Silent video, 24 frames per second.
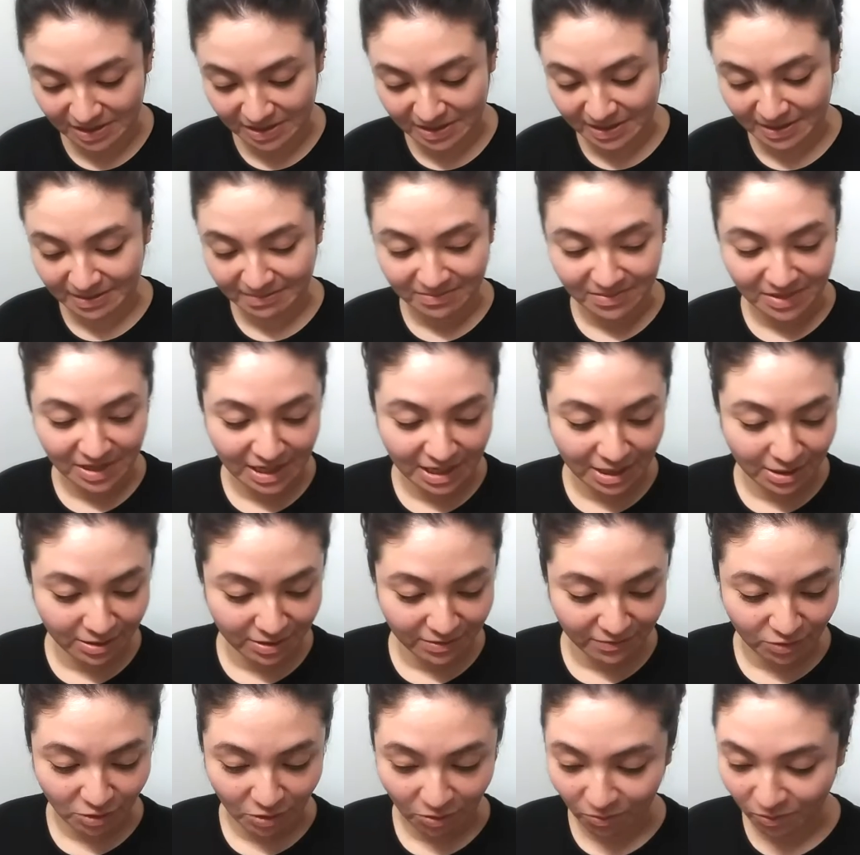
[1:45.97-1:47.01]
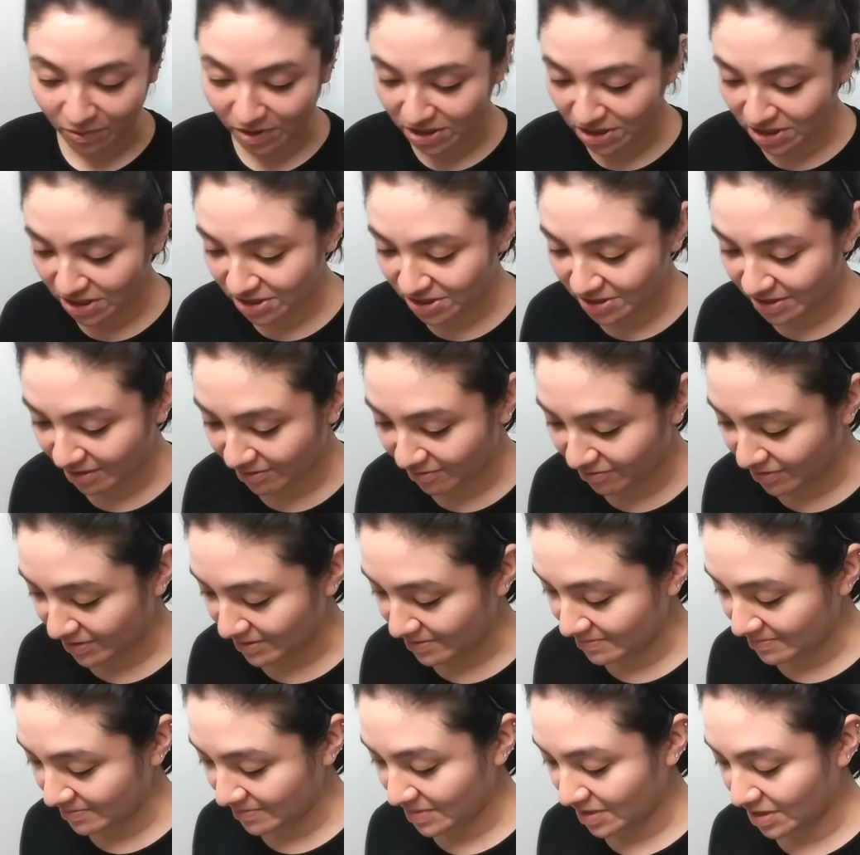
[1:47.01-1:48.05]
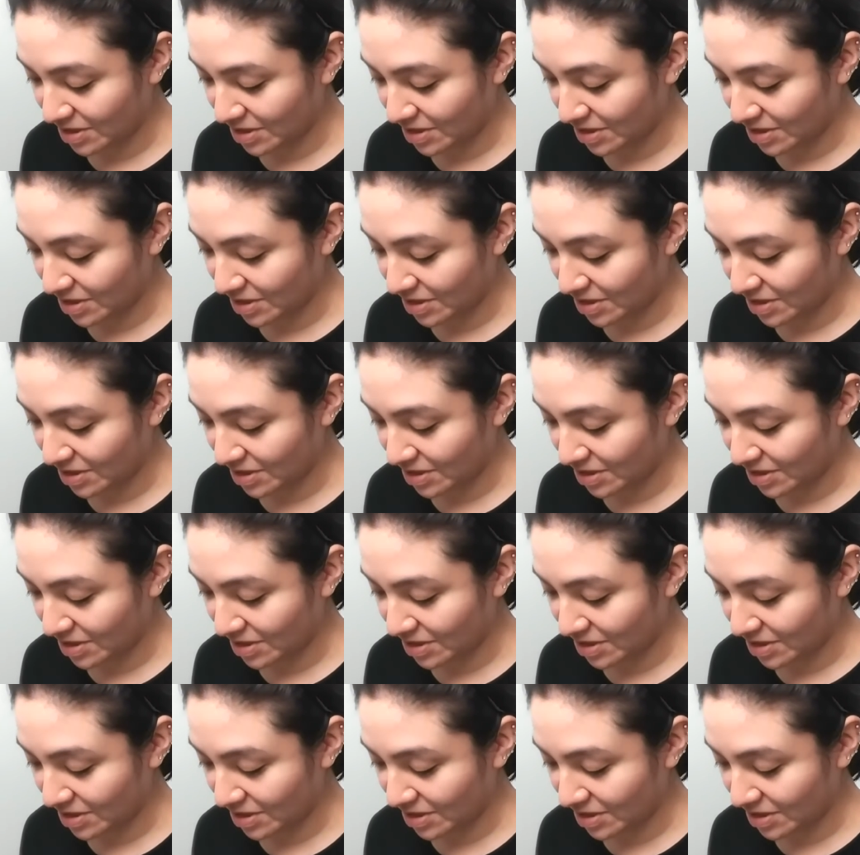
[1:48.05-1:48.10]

I don't even know where to start from,